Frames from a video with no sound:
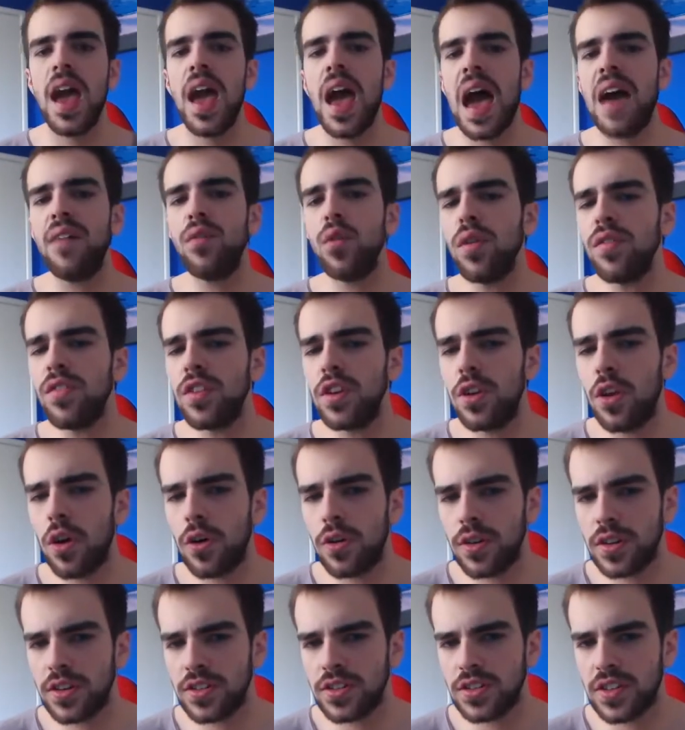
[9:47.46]
Have you ever
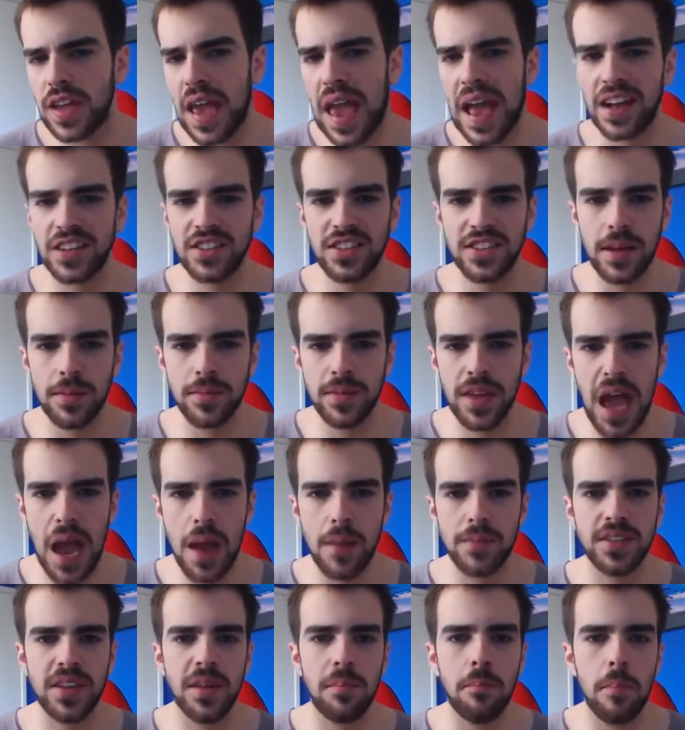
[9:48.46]
noticed how
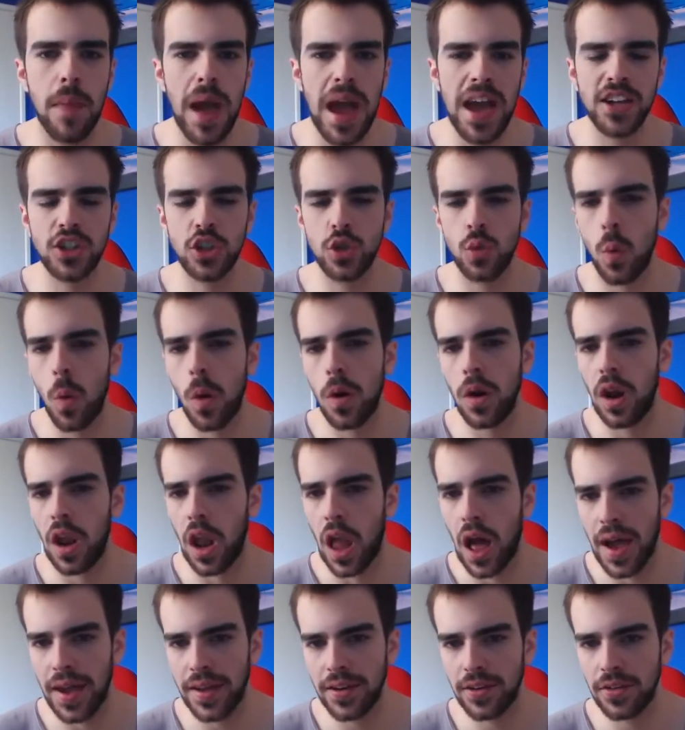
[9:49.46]
sometimes a match won't
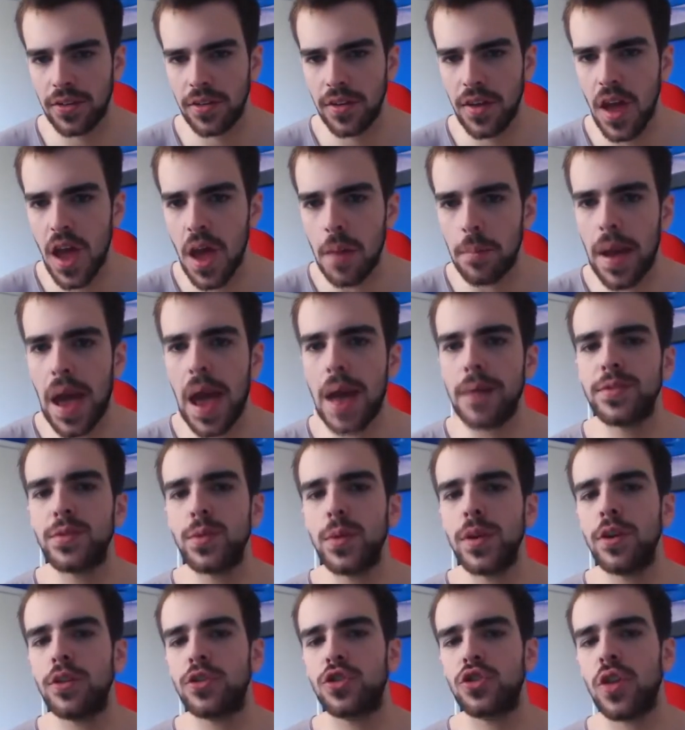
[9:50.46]
light? Perhaps
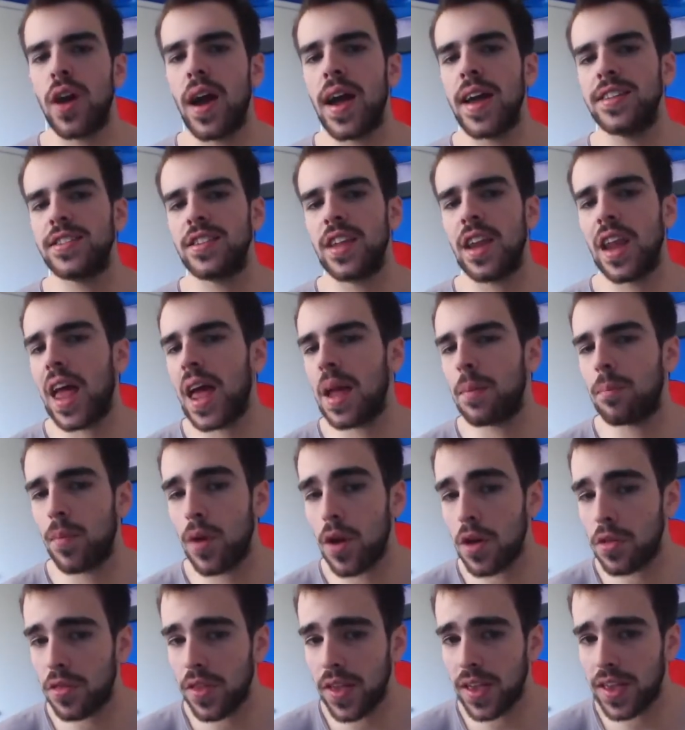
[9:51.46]
when you're trying to light
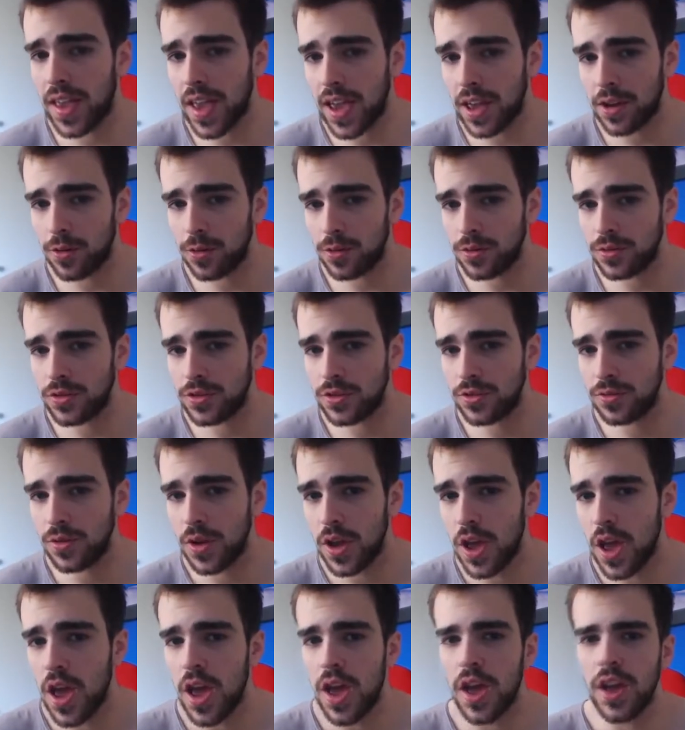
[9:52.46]
birthday candles?
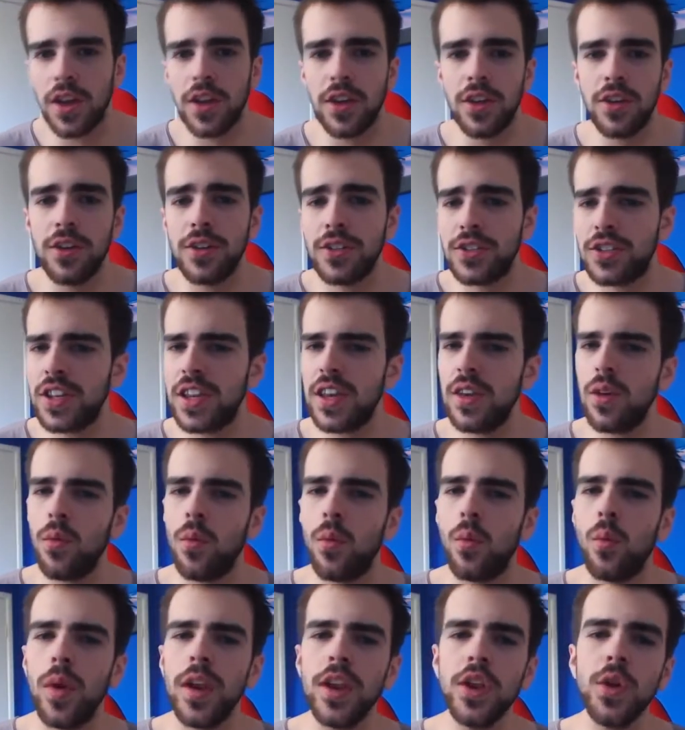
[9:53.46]
You see,
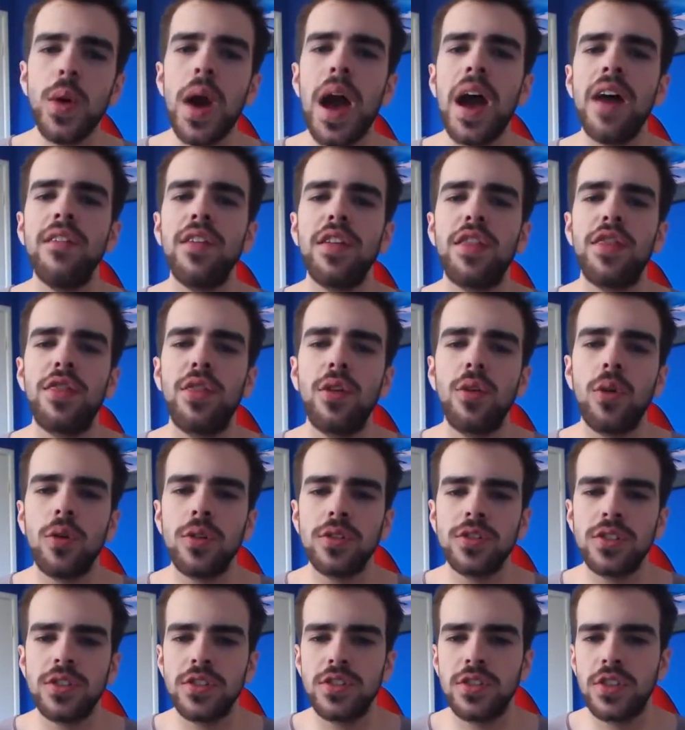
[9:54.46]
when you have a
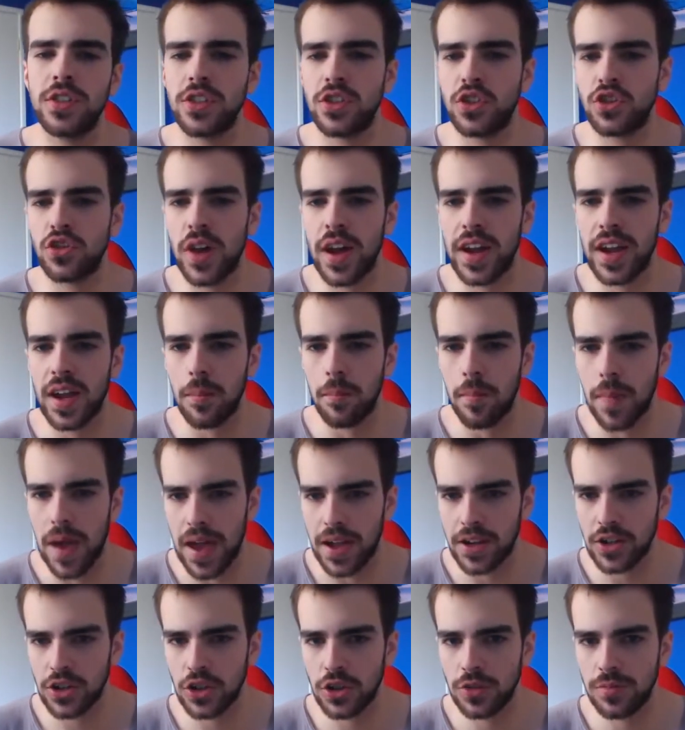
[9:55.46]
thought to strike a
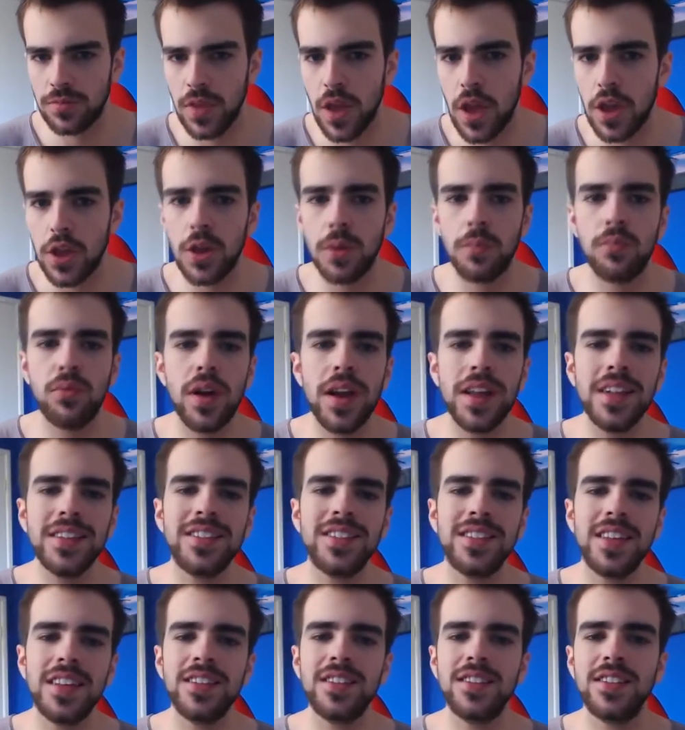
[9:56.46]
match, your brain
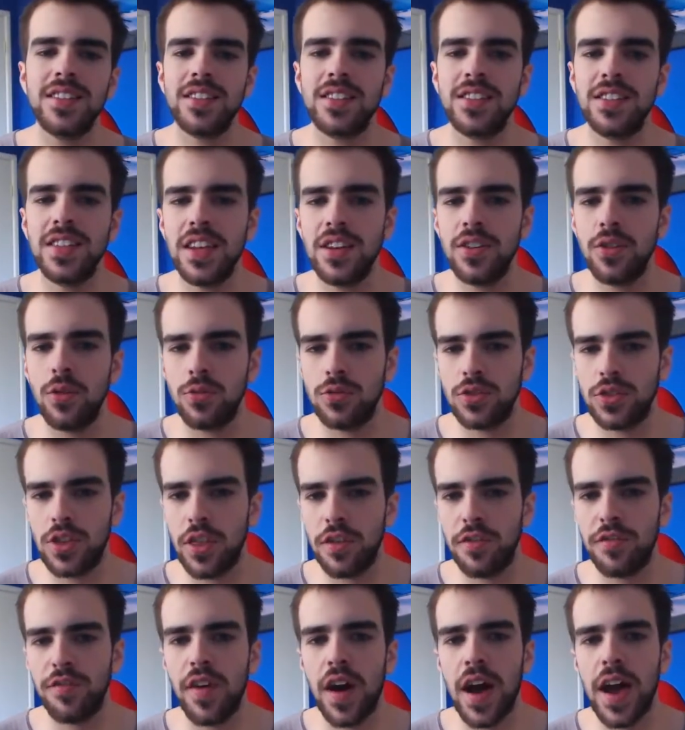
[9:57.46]
sends a signal to
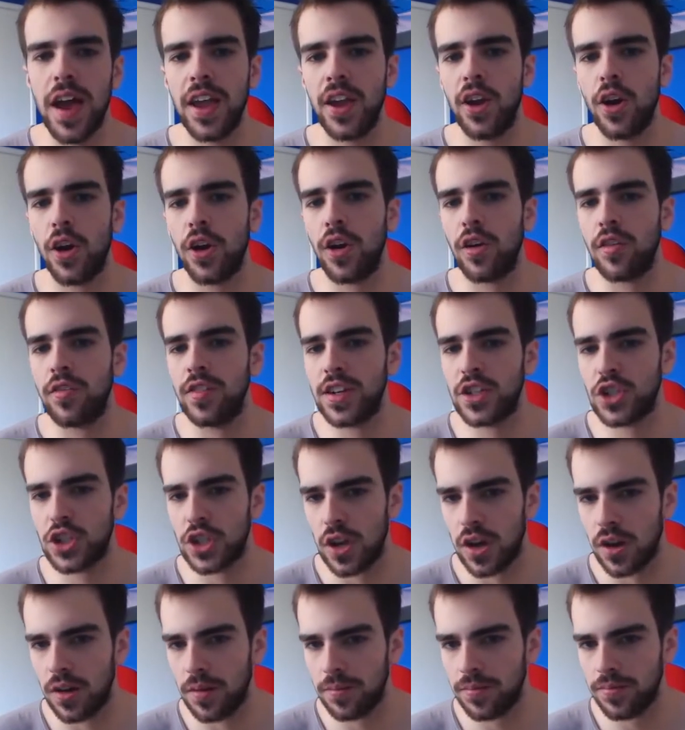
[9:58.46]
the fire god
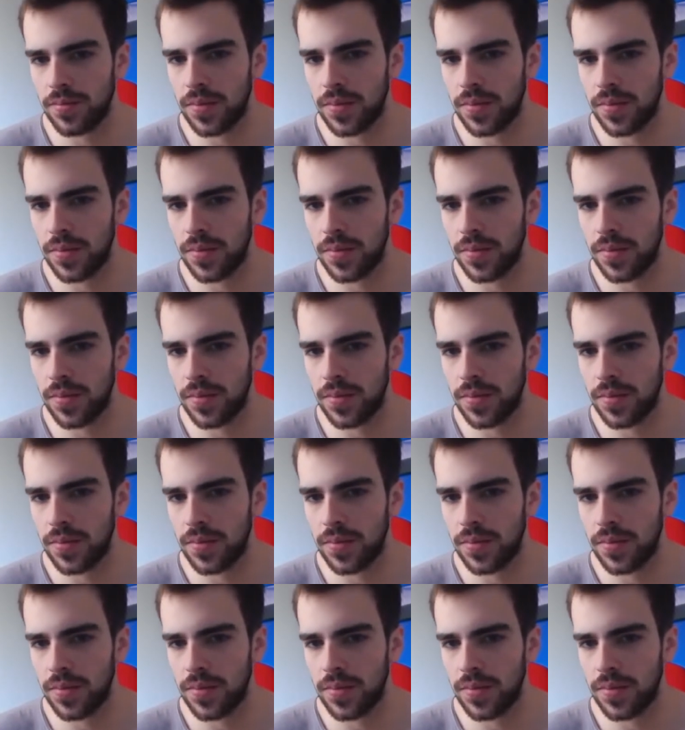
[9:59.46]
Orisha.